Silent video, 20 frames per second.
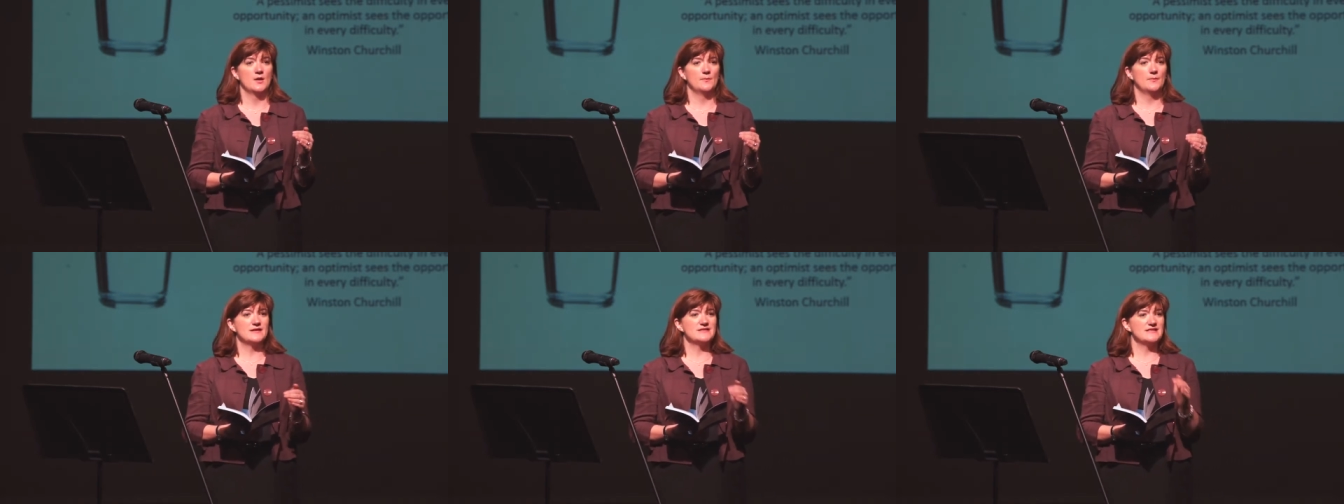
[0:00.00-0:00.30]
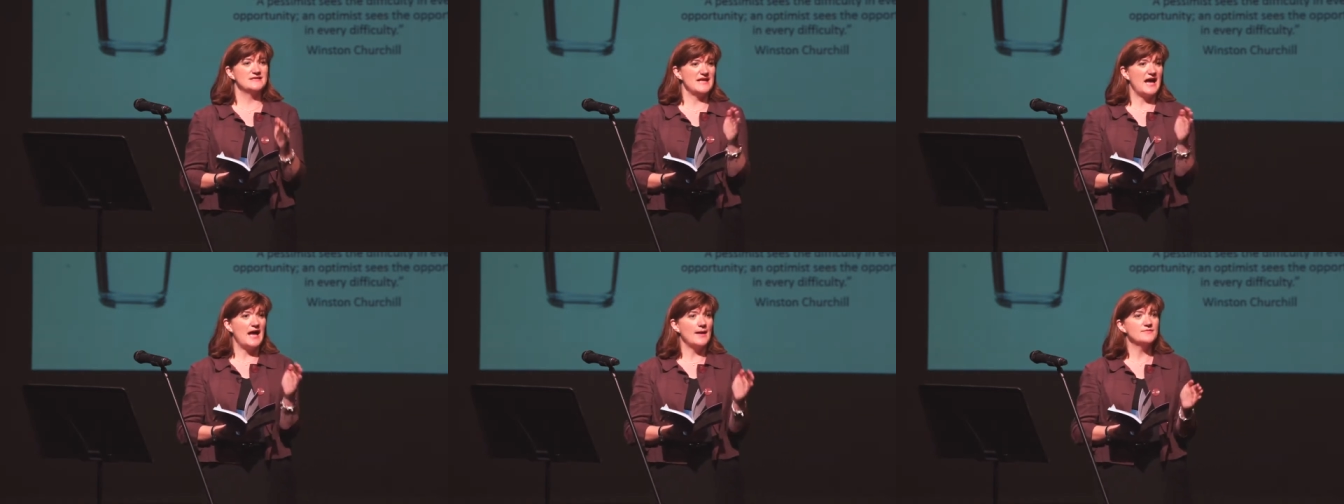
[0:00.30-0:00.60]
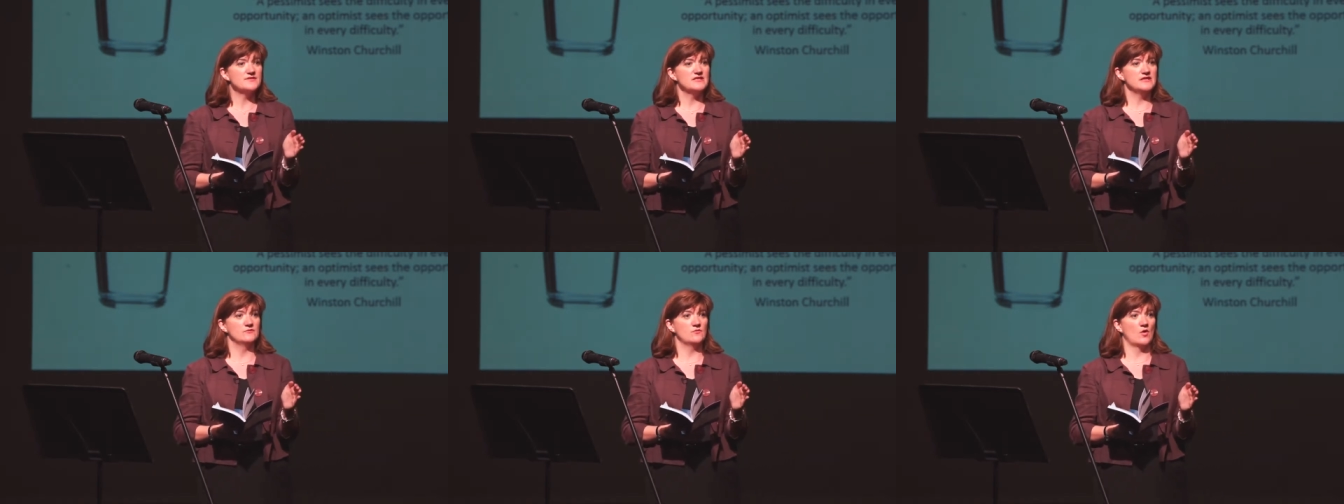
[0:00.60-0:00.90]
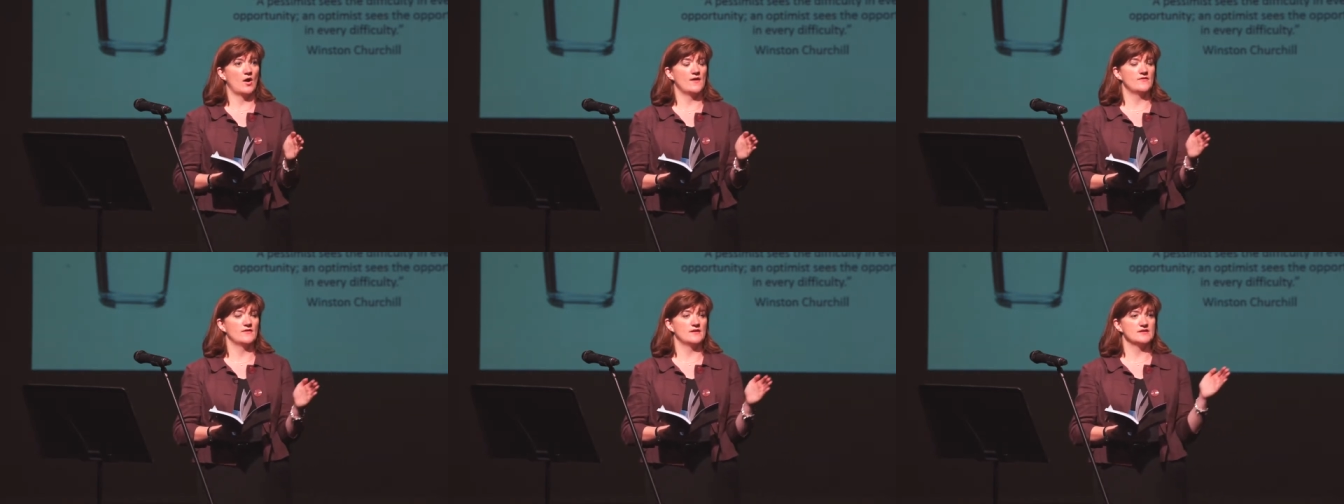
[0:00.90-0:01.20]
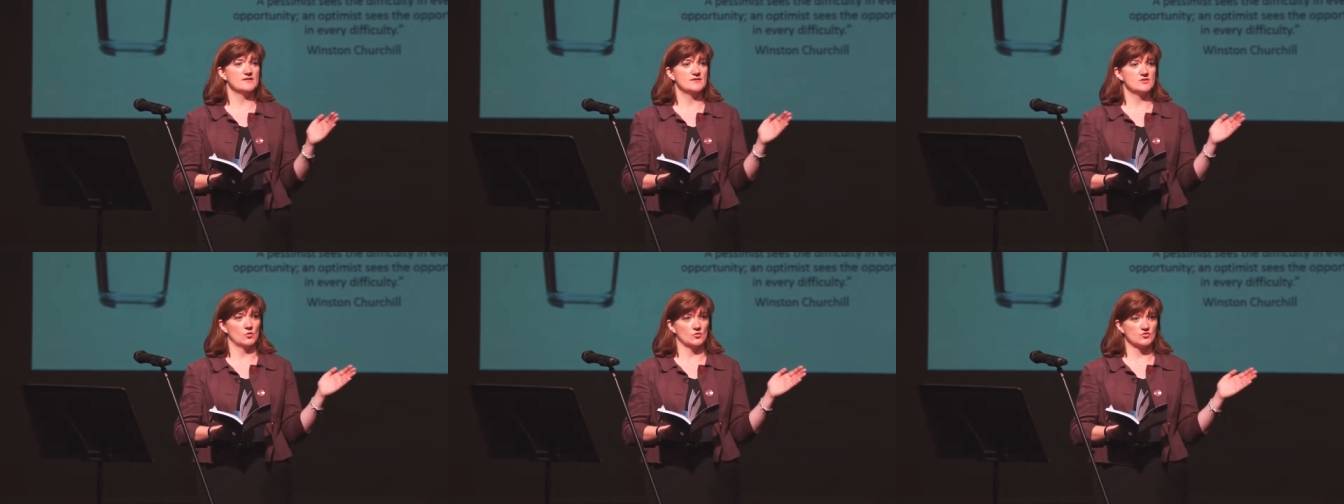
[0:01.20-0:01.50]
Because it's absolutely right that
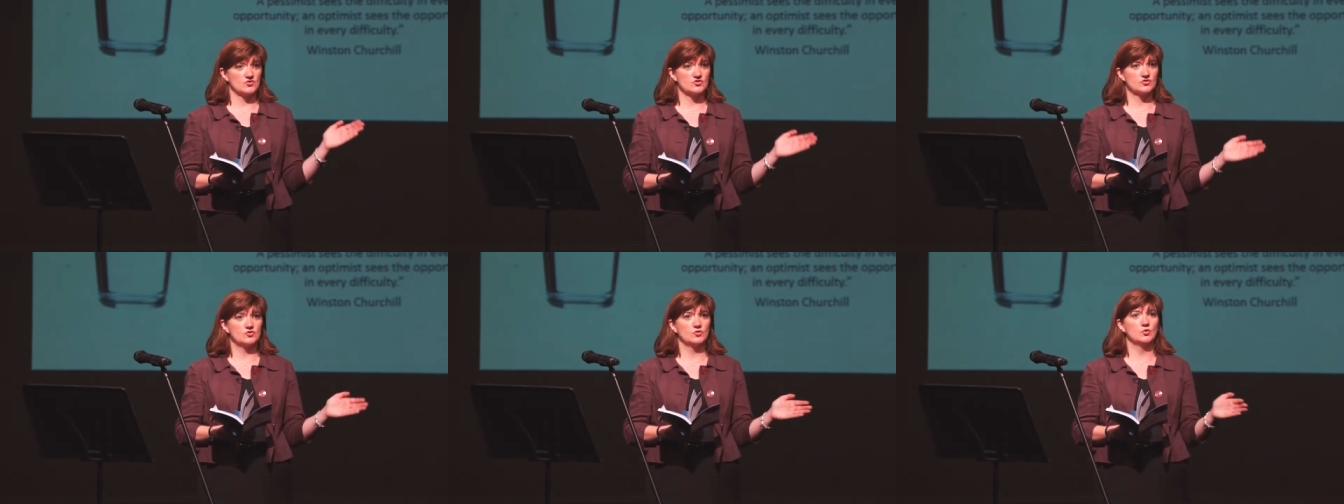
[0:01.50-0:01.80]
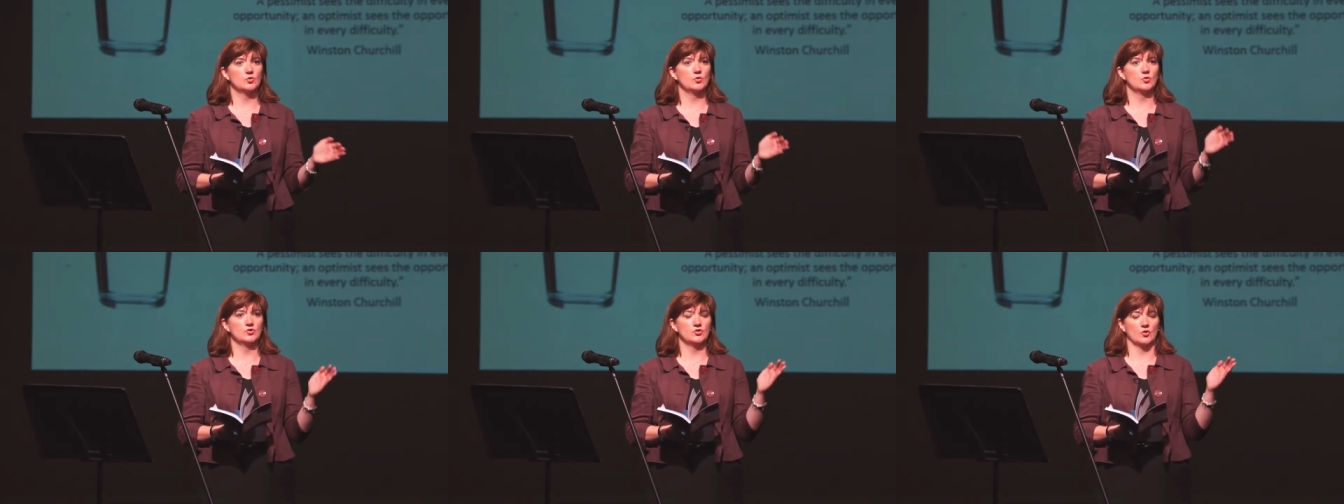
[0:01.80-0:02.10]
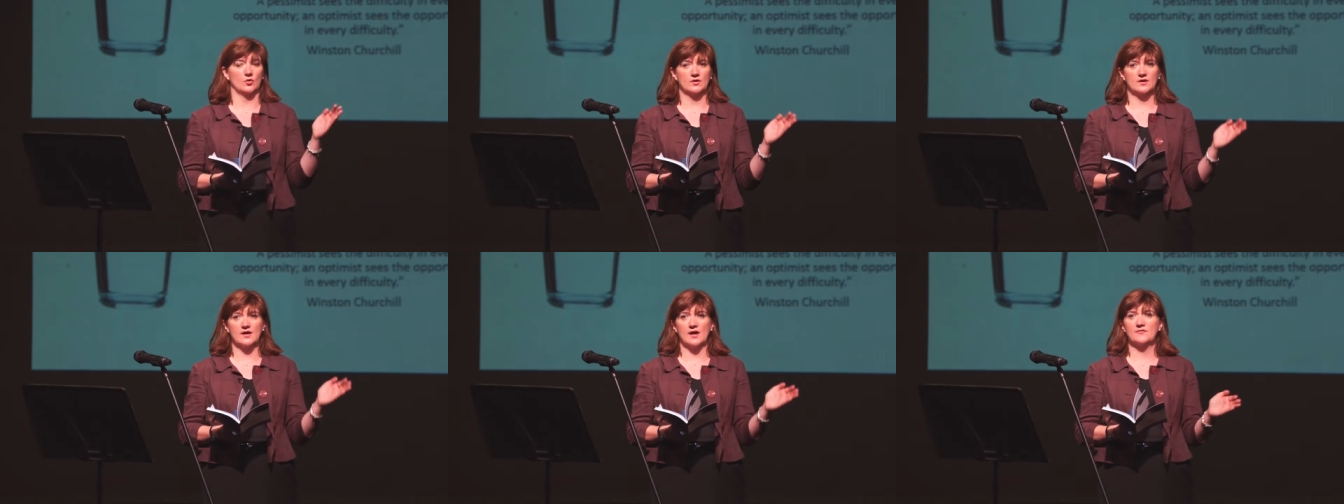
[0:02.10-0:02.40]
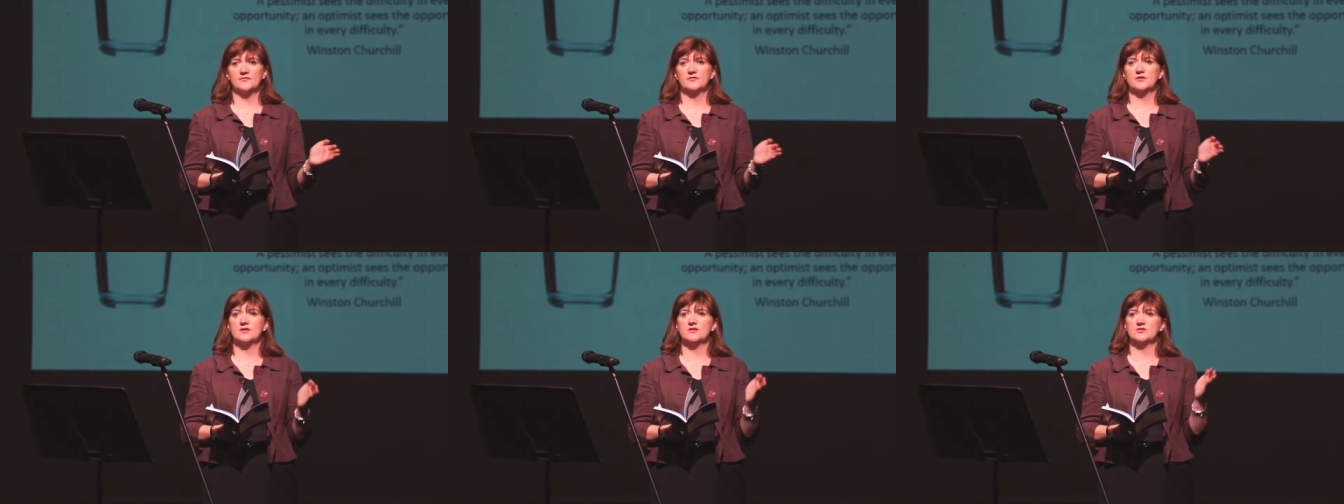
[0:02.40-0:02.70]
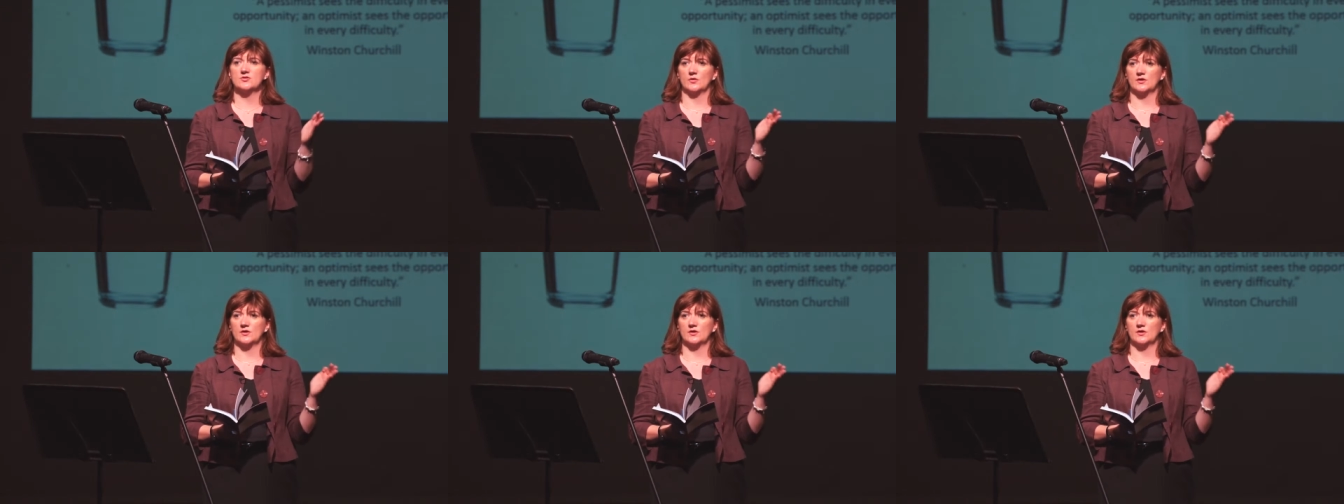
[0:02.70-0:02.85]
it's your school, your governors,